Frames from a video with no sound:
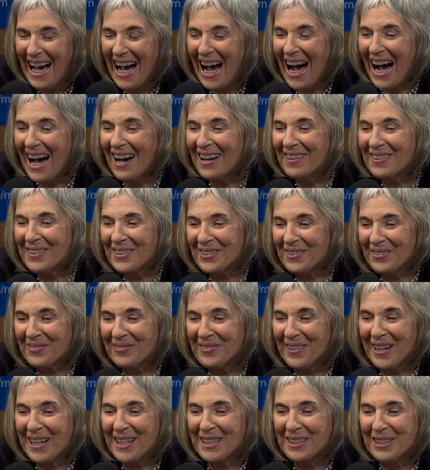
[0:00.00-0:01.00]
I was
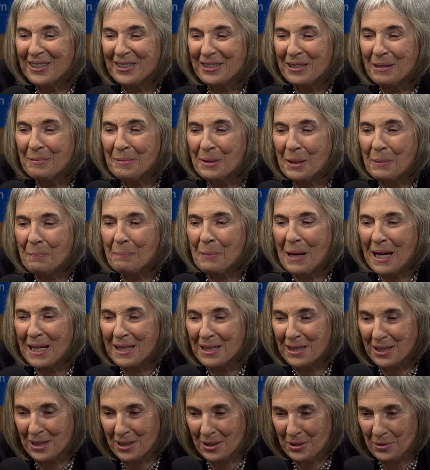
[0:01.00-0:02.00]
afraid that some of the
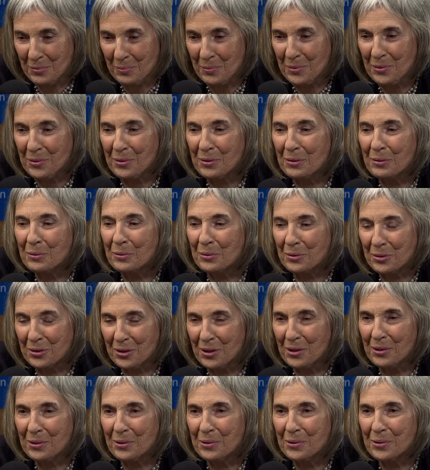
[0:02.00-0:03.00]
paintings wouldn't look
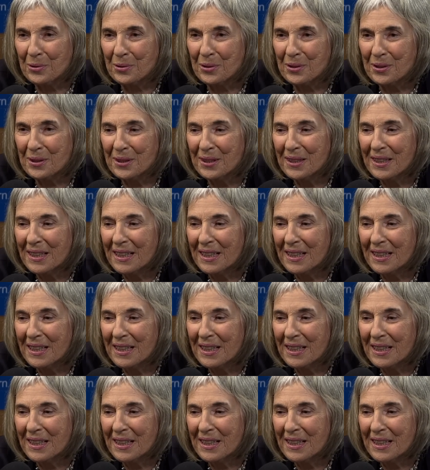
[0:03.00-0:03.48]
so good.